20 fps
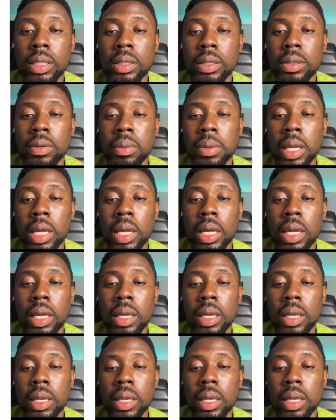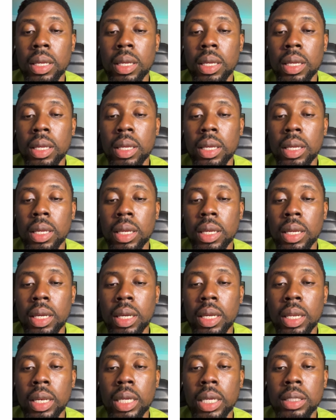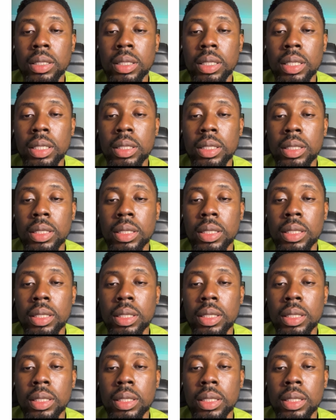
From here, connect to this.